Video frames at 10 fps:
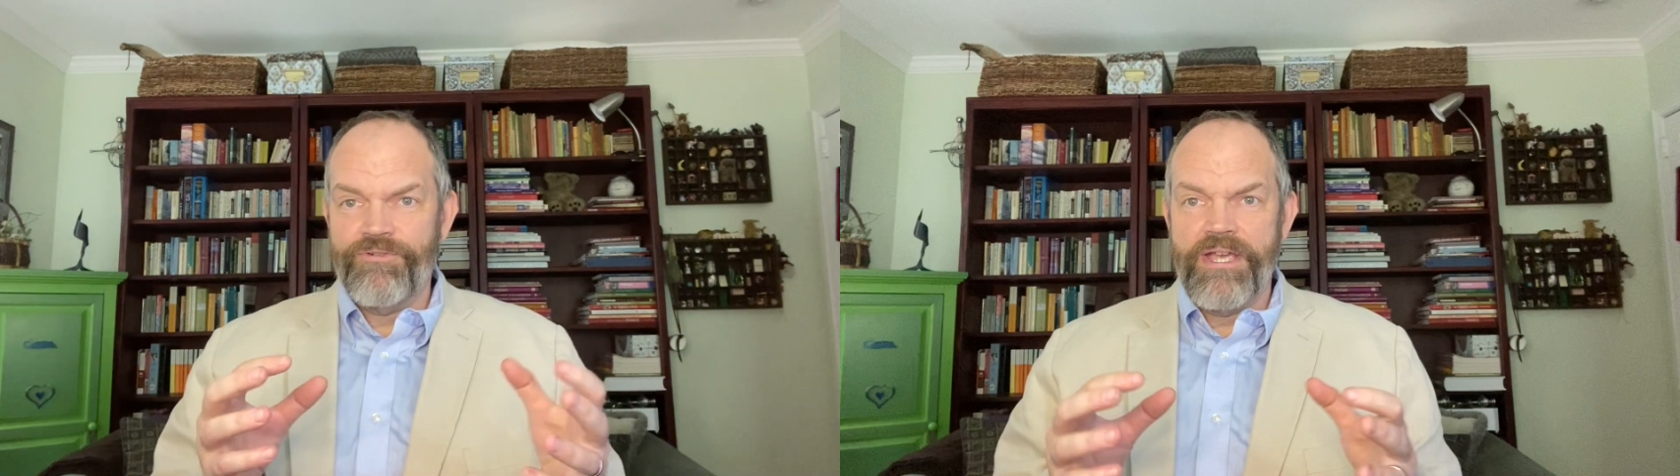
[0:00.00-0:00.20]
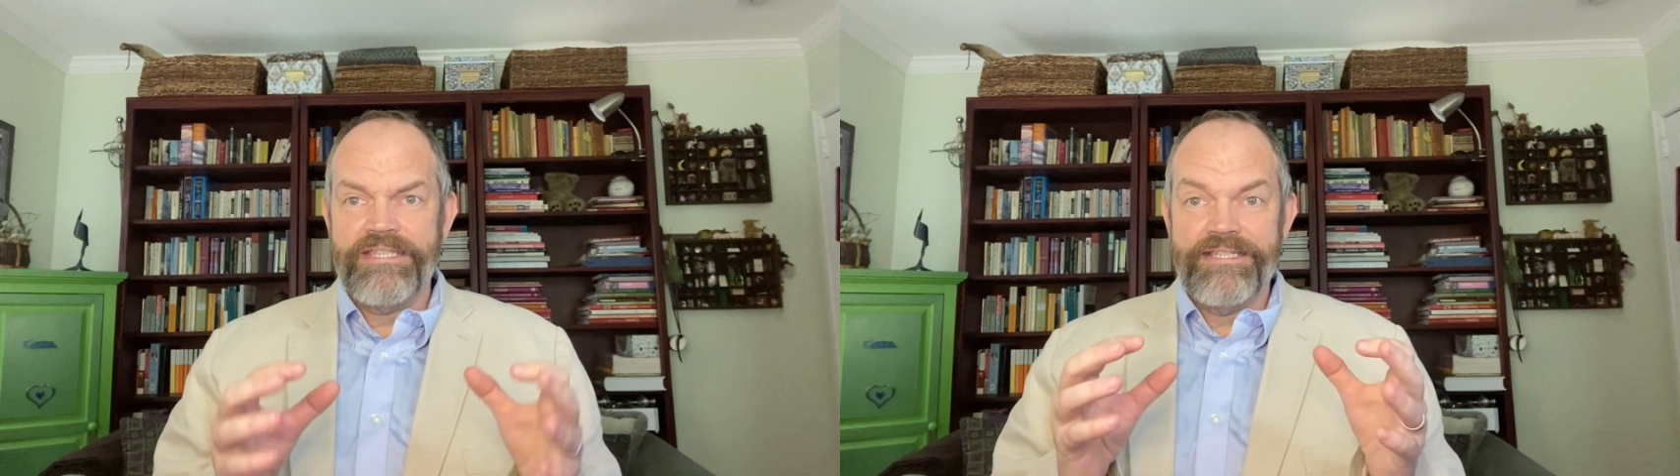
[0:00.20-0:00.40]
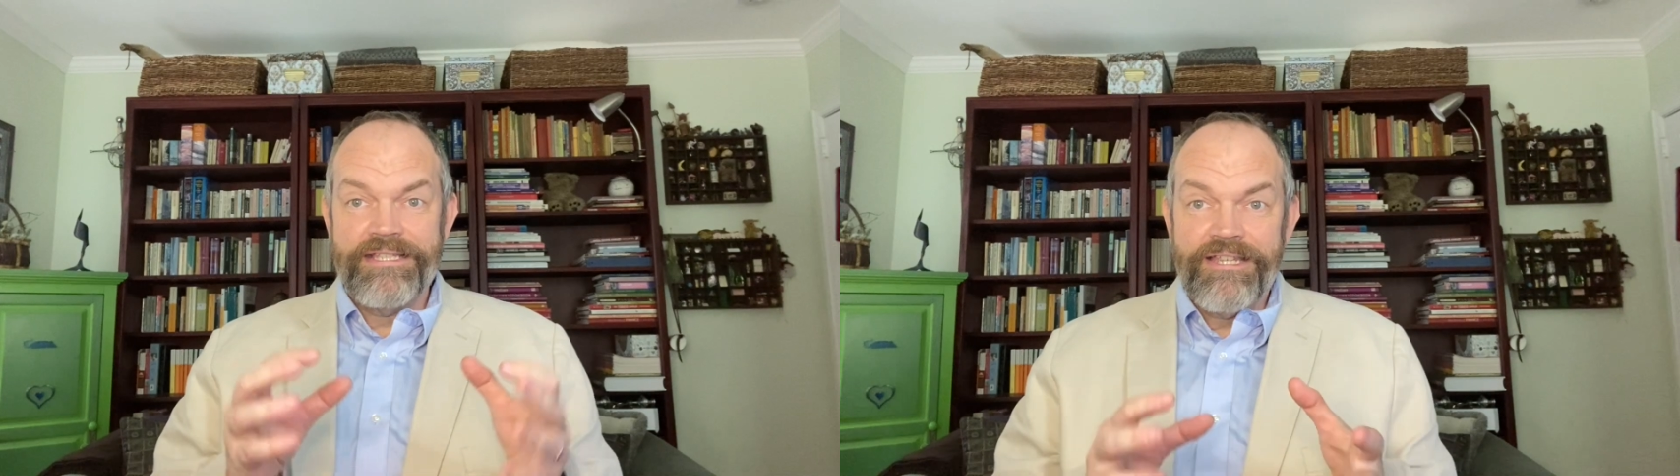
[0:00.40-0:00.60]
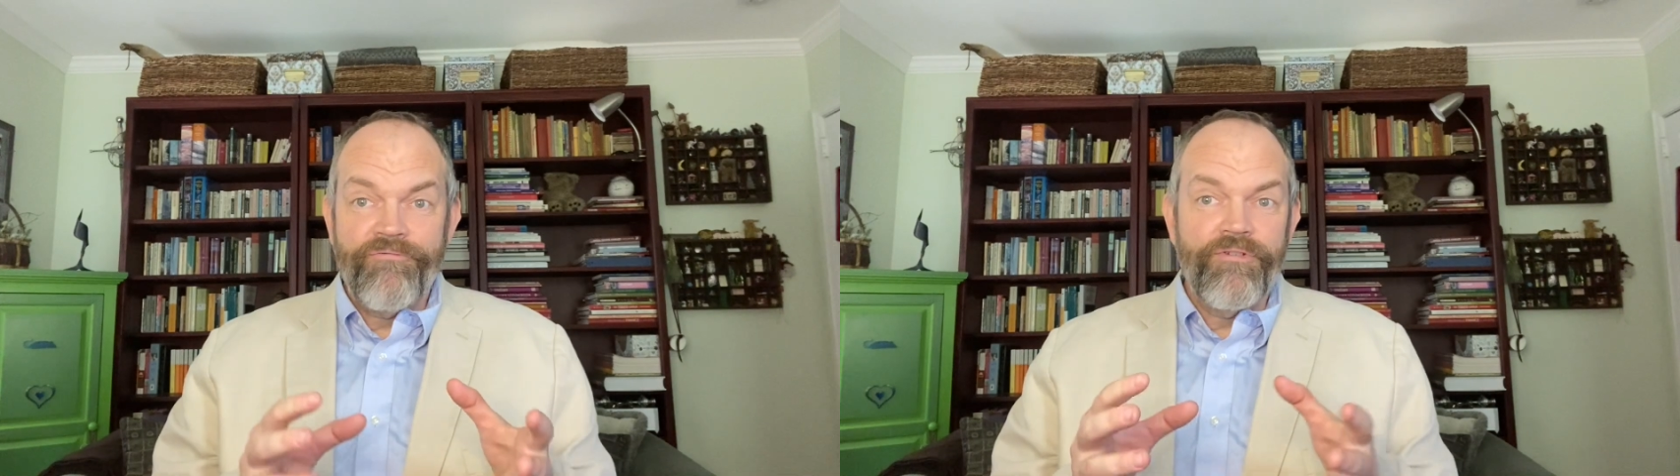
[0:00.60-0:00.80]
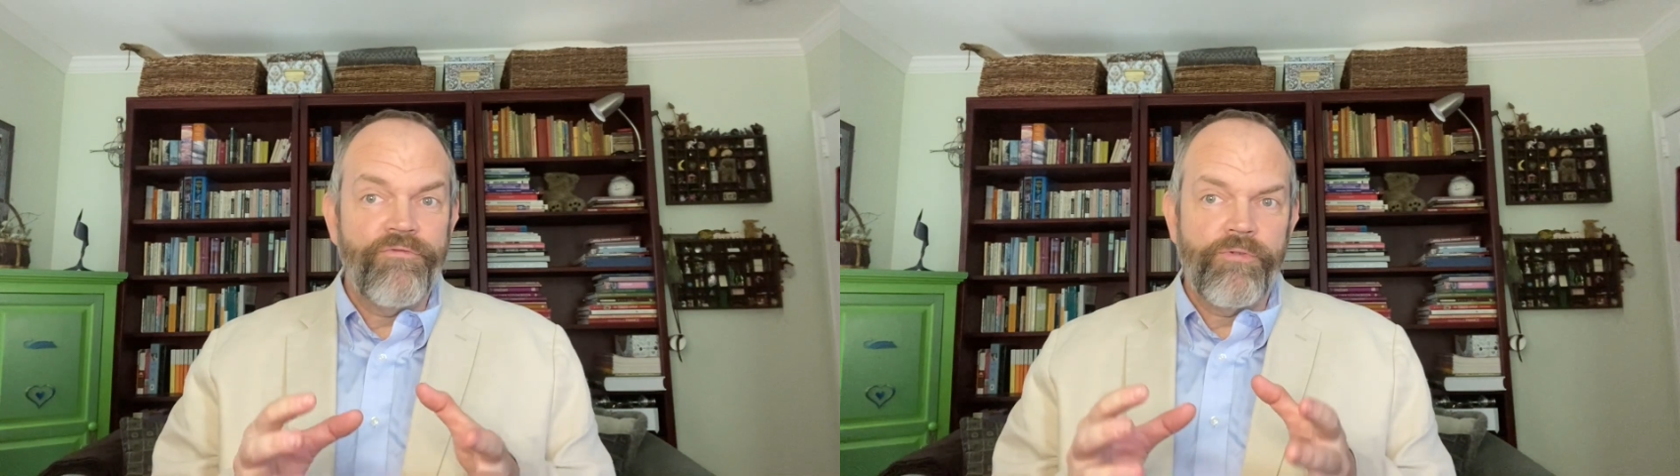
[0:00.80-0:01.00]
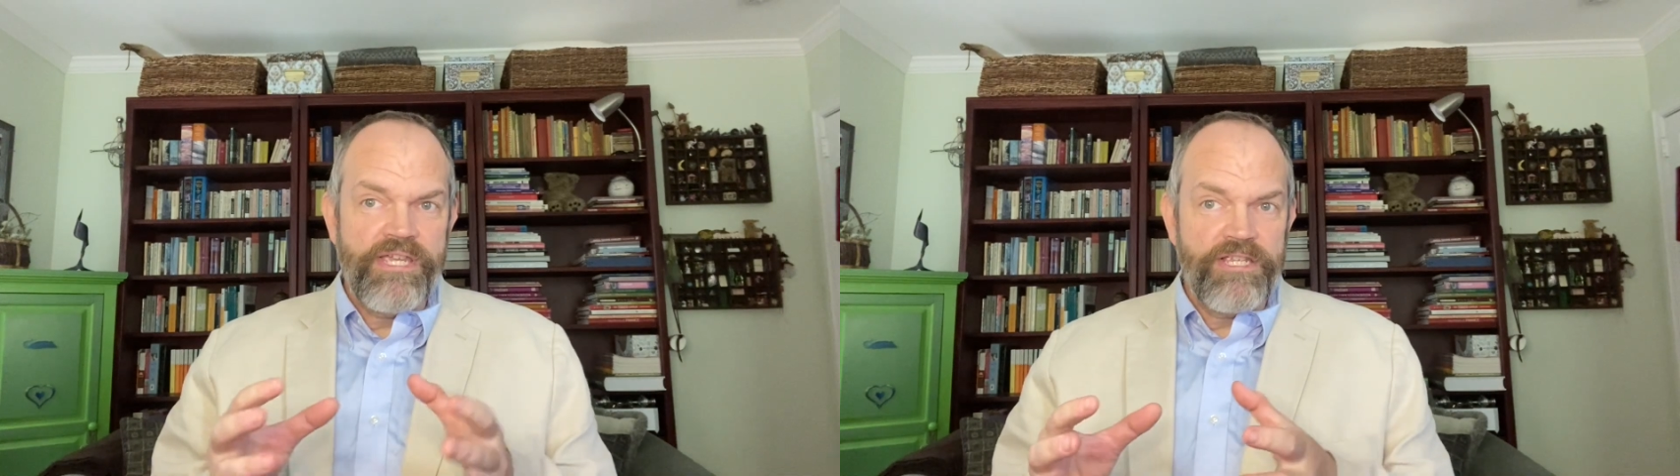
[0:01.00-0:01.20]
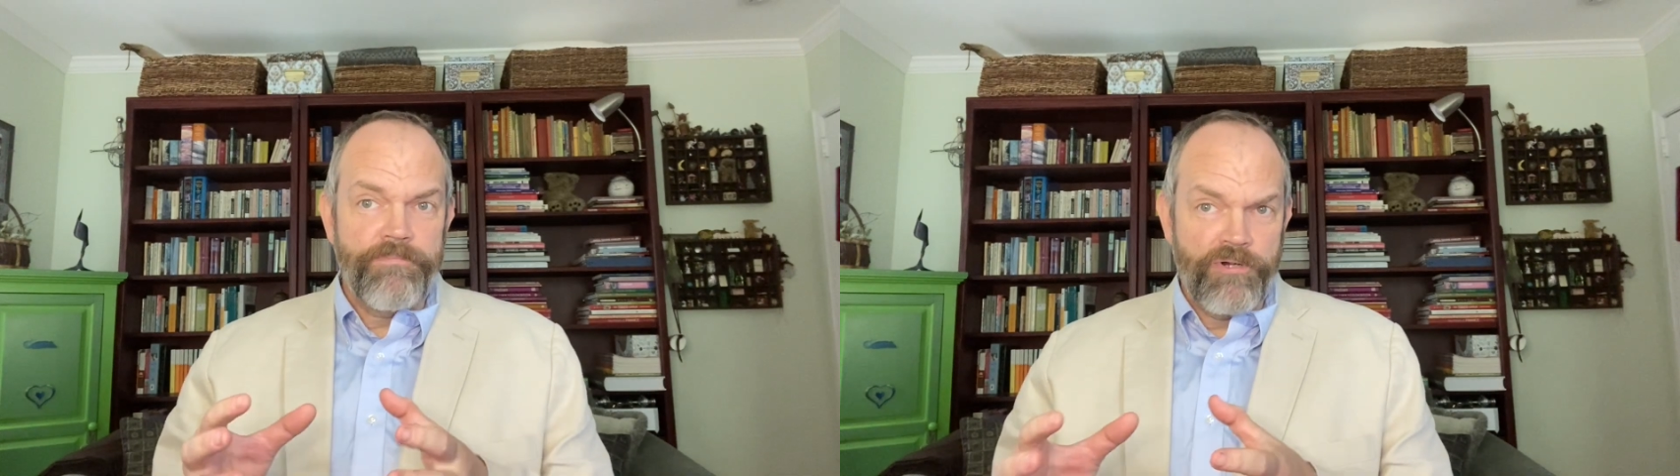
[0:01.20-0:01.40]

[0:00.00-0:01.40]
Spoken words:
stress is different for each